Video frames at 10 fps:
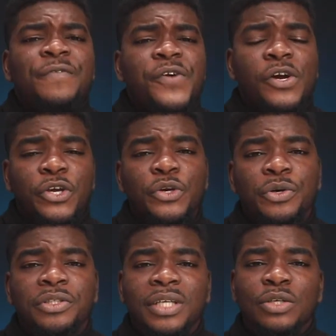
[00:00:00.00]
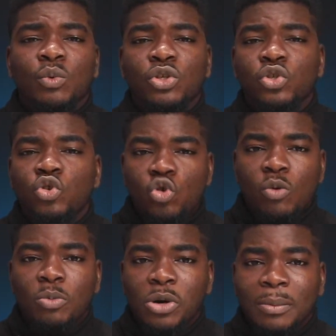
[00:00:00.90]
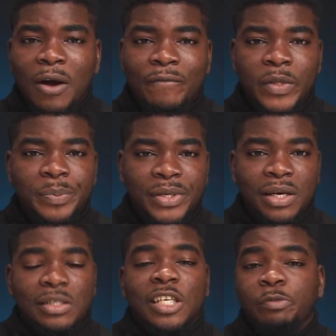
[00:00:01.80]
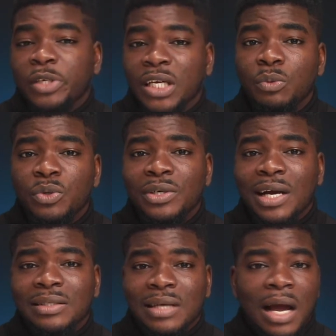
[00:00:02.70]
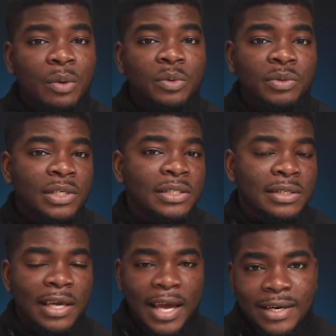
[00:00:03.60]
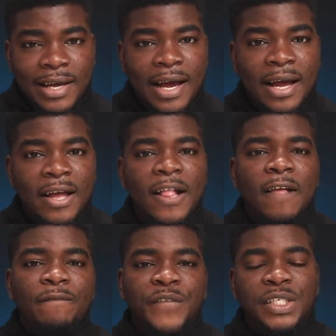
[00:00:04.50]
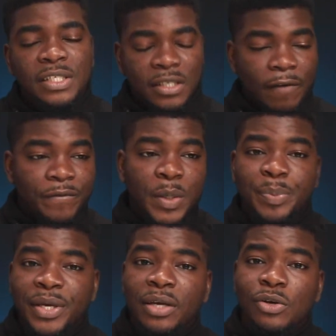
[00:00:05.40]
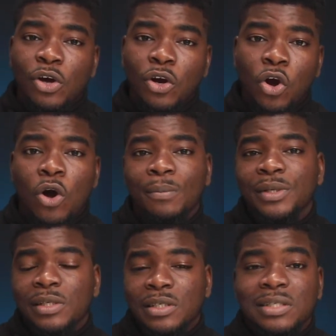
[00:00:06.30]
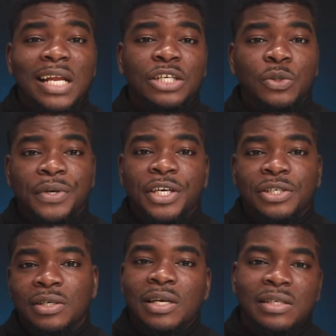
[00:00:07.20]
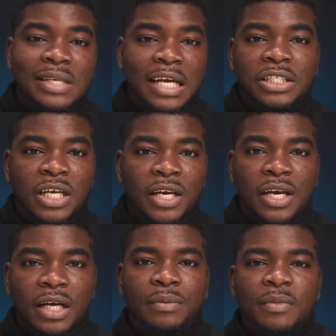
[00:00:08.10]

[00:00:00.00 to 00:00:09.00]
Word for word: If you are curious and you want to know more about V P Ns, especially with regards to how it relates to Kenya, visit V P N dot com slash location slash Kenya.